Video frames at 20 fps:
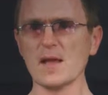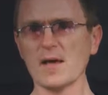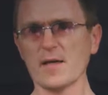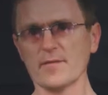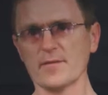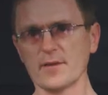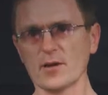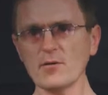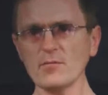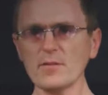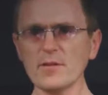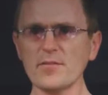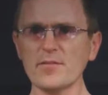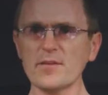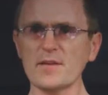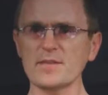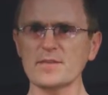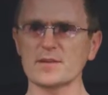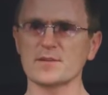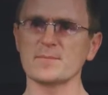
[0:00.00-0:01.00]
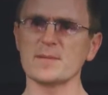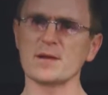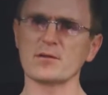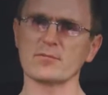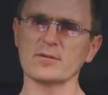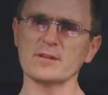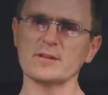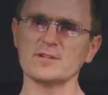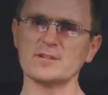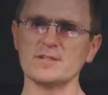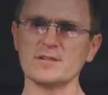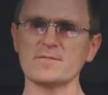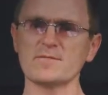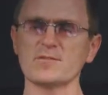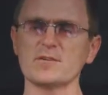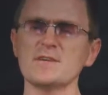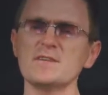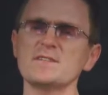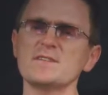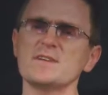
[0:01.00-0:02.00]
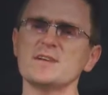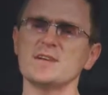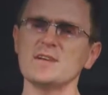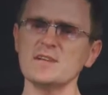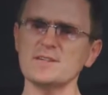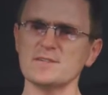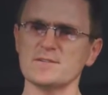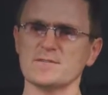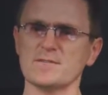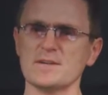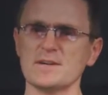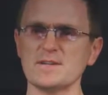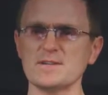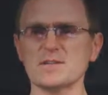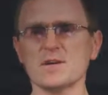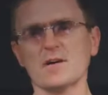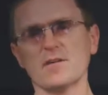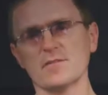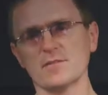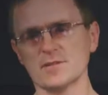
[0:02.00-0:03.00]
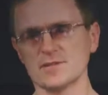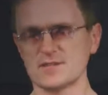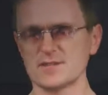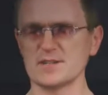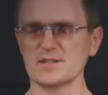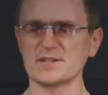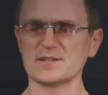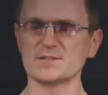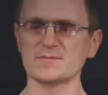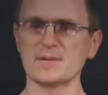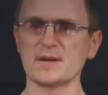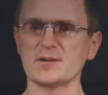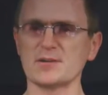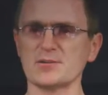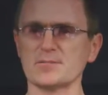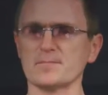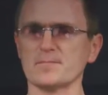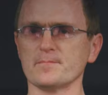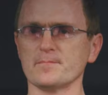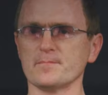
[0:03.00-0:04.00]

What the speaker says: The only thing that may really differ is the interface of the settings menu.